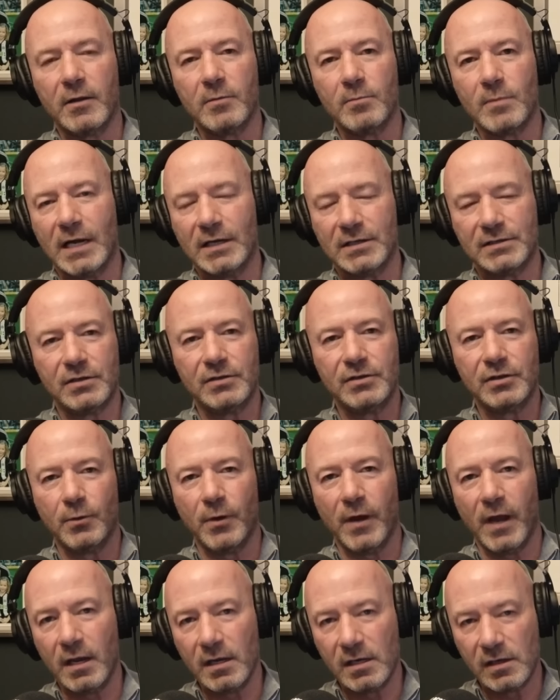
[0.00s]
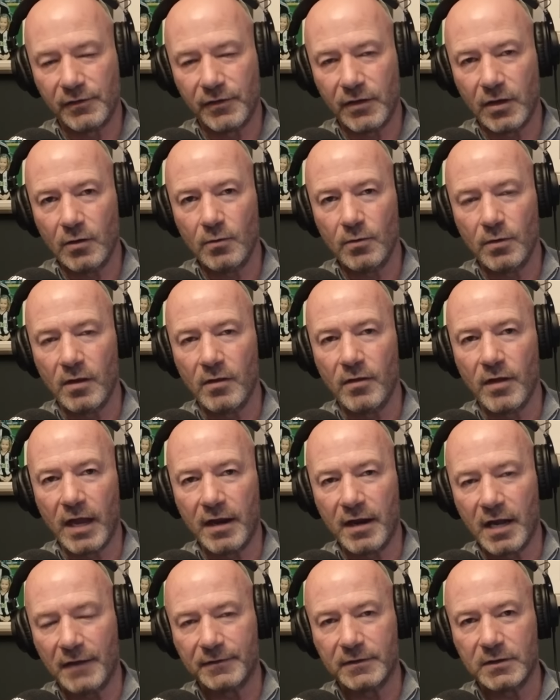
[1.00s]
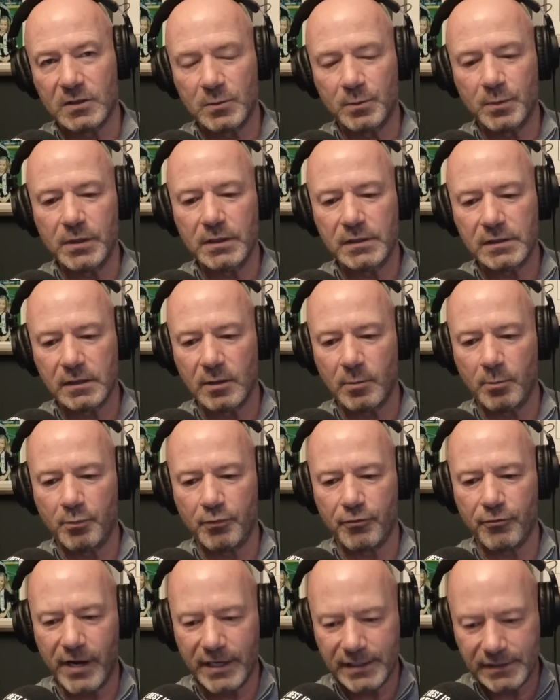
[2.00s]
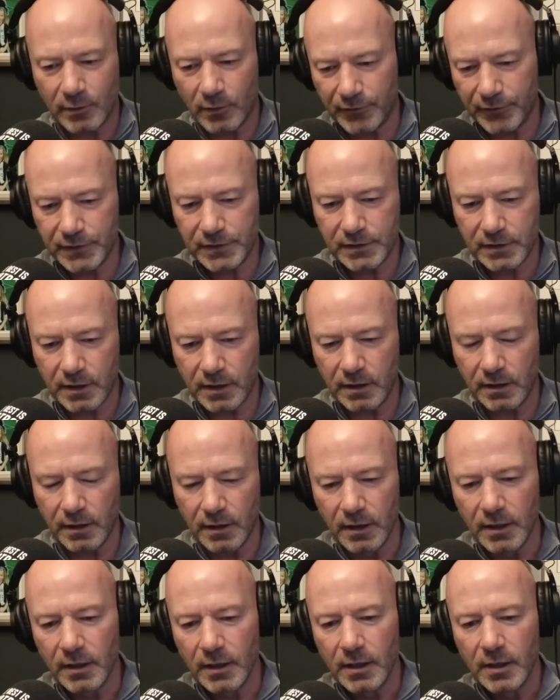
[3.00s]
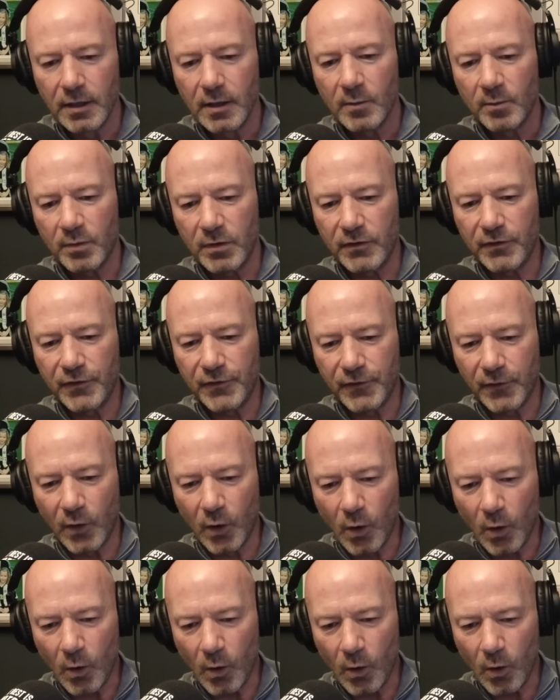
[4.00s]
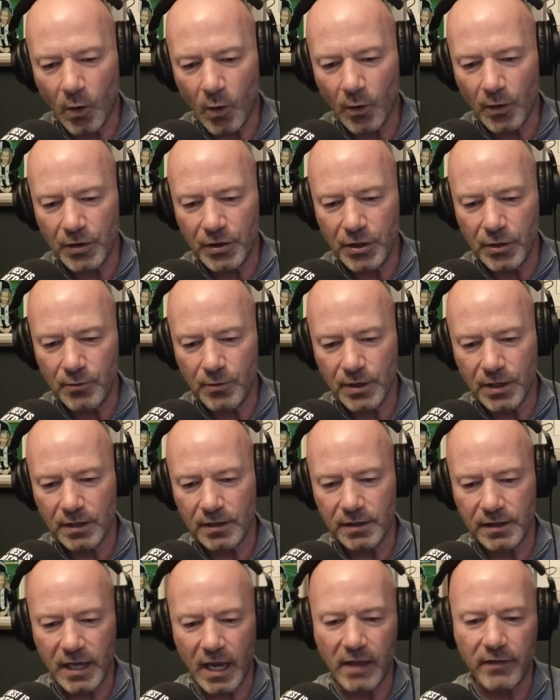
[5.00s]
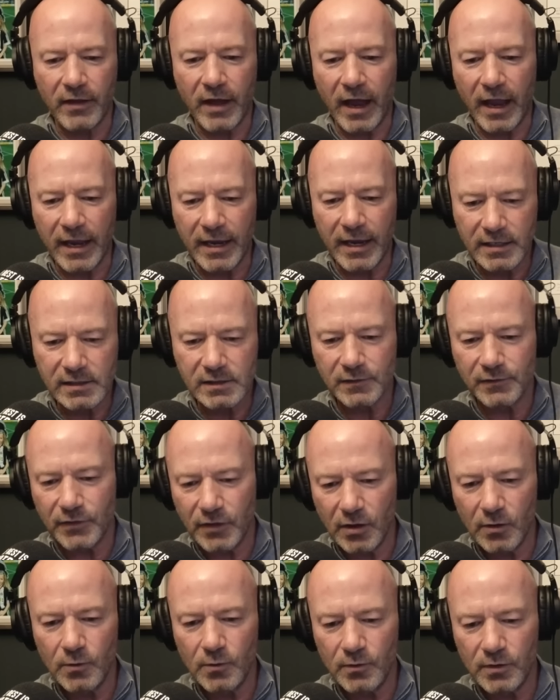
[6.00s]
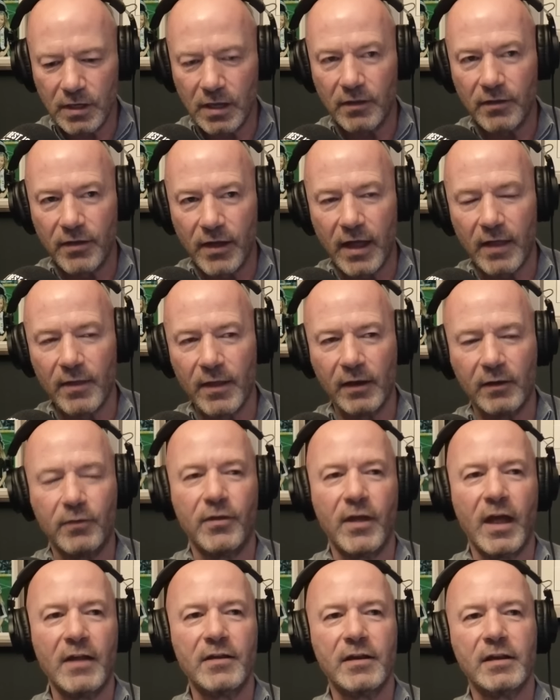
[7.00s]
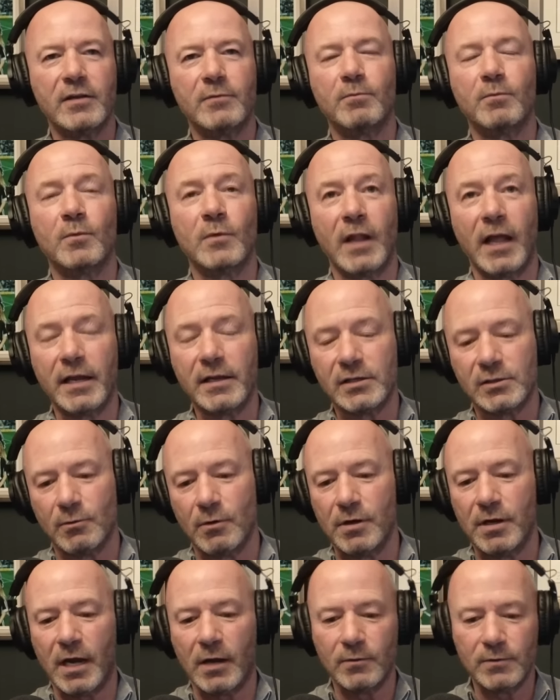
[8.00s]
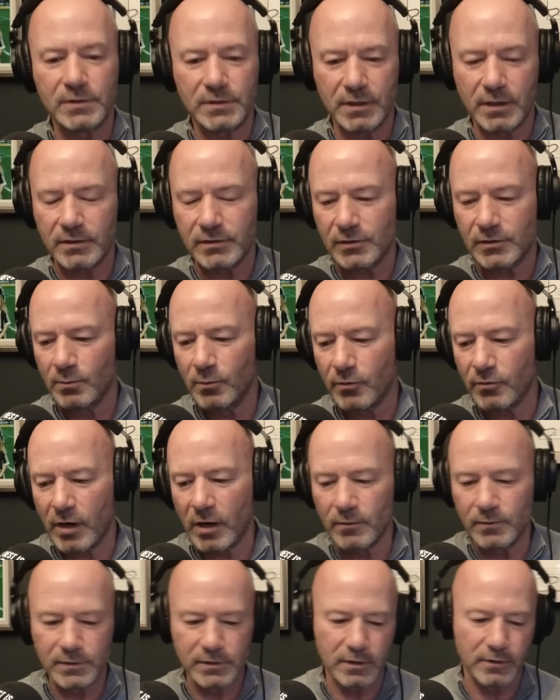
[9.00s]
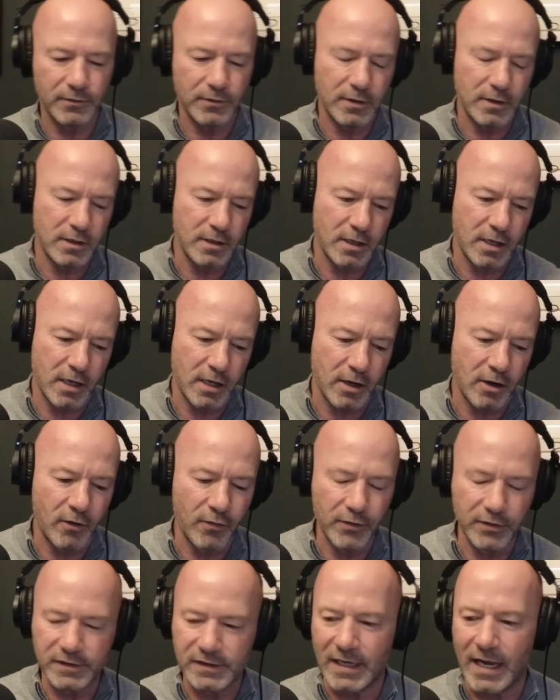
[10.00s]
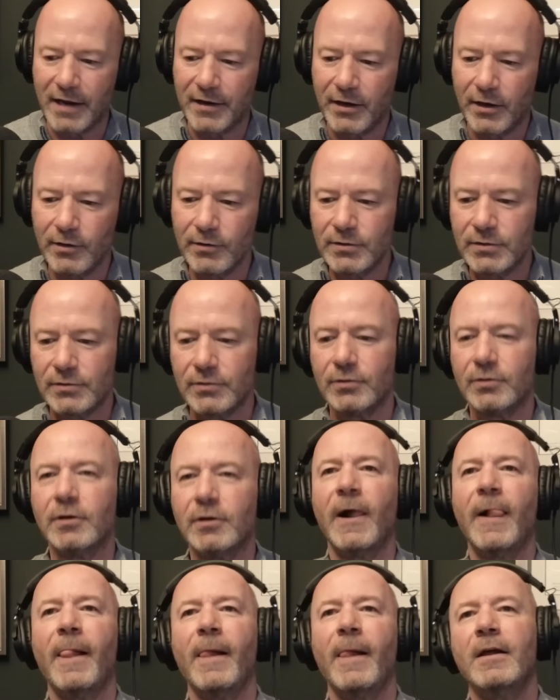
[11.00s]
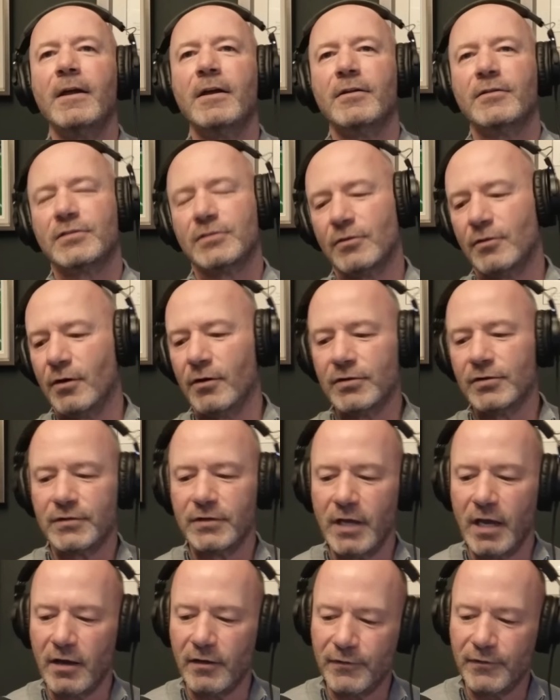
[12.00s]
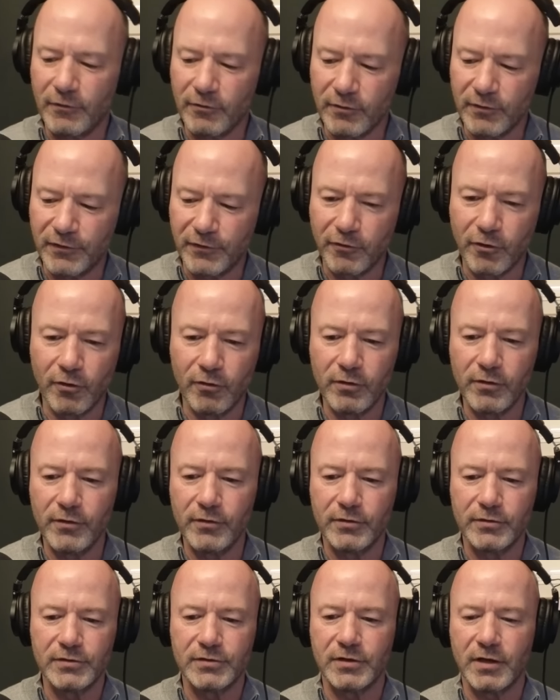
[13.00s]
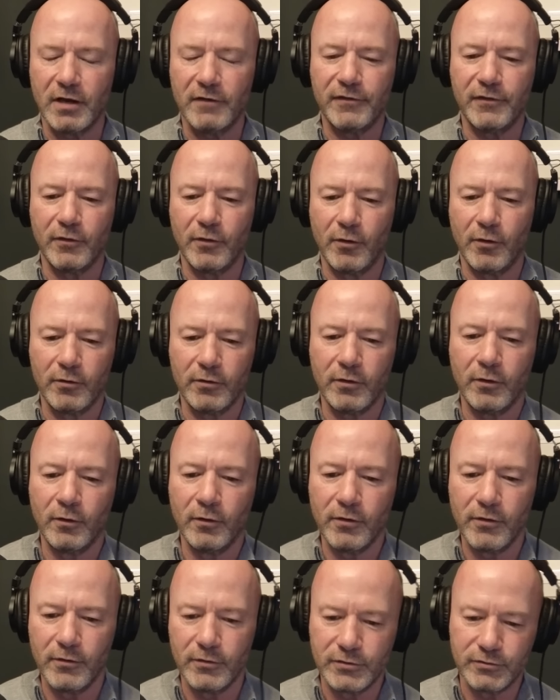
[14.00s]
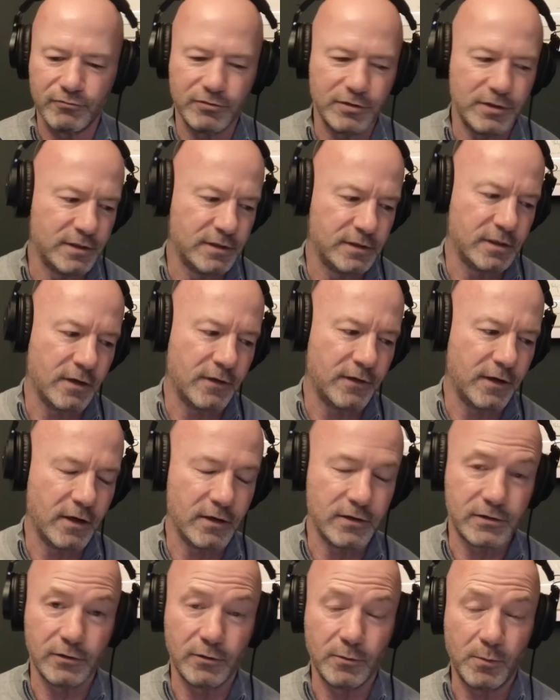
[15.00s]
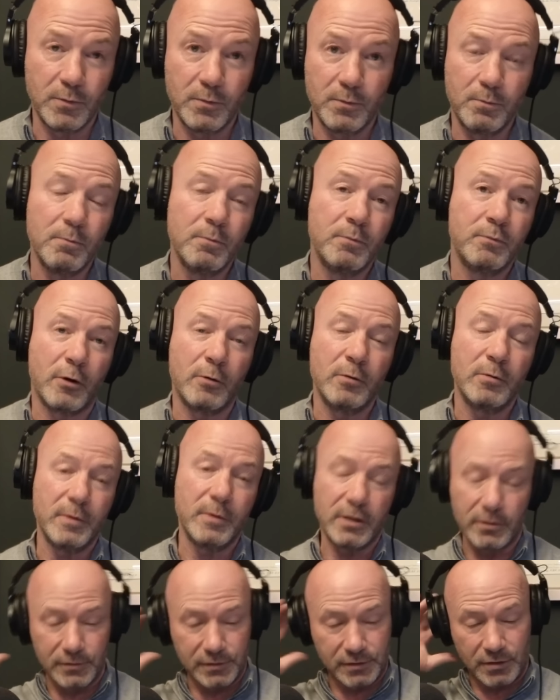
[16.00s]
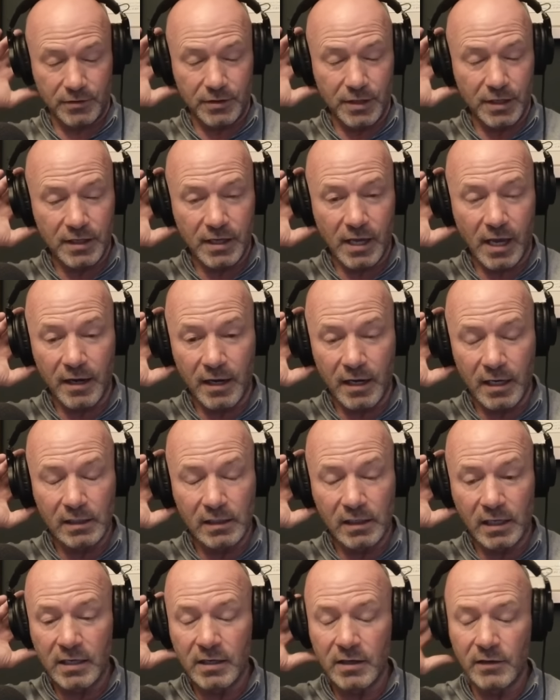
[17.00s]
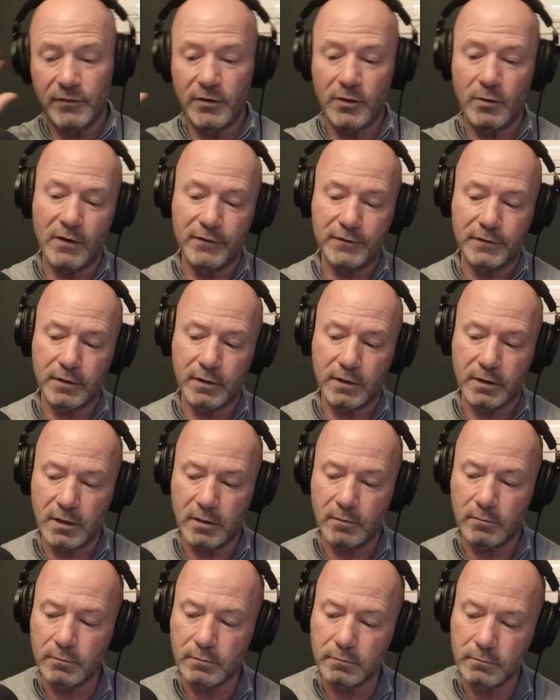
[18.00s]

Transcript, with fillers: the match to do an interview, they then have to speak to the press officer before you can get that interview. You then, they then like to announce it some grounds on the uh, on the tannoy. So, so so yeah, for for all of those uh, for all, all of those reasons, I think so. Probably because you can get an interview after the game.